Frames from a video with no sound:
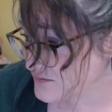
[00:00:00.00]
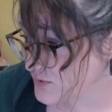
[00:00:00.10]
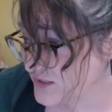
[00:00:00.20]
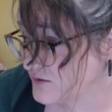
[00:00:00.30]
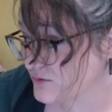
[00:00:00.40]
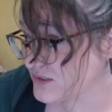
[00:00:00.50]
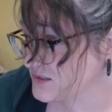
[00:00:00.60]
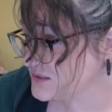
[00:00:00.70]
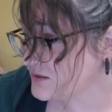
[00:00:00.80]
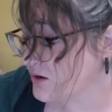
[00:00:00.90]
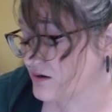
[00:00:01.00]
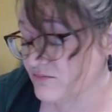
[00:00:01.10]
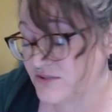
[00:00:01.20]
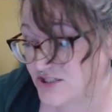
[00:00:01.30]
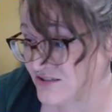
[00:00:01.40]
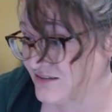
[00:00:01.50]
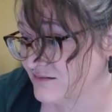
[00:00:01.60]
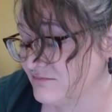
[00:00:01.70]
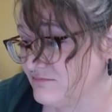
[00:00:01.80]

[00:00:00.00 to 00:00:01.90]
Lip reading: We know this, or we shouldn't.